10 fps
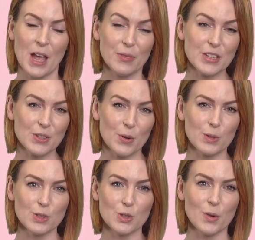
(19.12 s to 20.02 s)
This
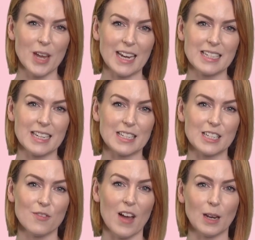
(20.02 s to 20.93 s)
course is created to
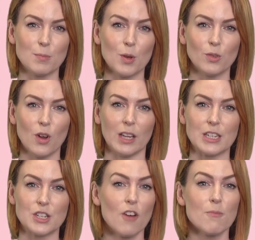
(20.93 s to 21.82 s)
develop your
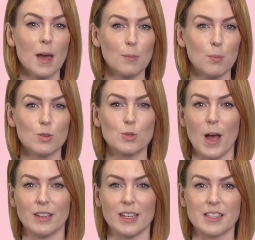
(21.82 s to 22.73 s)
knowledge of menopause
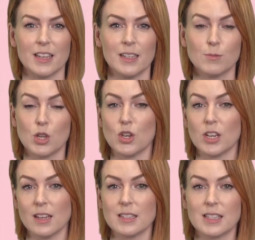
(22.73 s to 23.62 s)
wellness so you
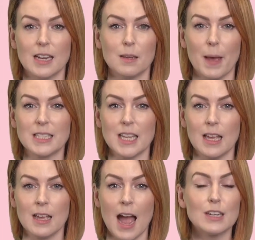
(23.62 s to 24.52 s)
can understand it better
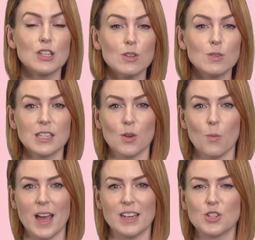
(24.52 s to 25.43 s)
and use this
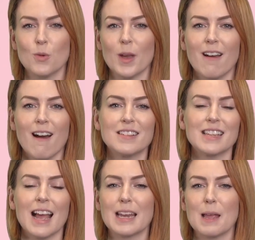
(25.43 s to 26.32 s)
awareness to
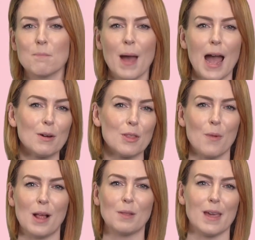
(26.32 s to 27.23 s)
enhance and empower the
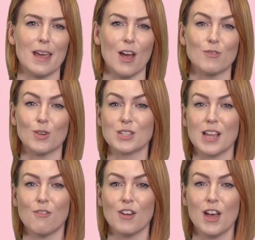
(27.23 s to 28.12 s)
well-being of
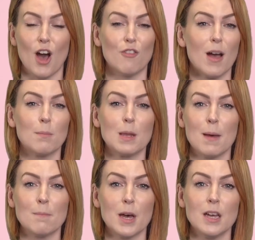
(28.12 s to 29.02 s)
yourself, a family
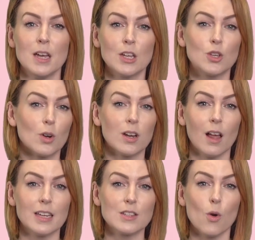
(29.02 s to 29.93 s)
member, your
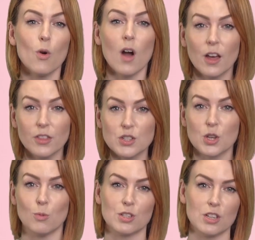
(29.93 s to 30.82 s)
clients, or others
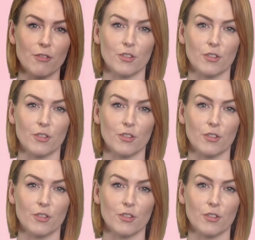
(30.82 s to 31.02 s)
who will suffer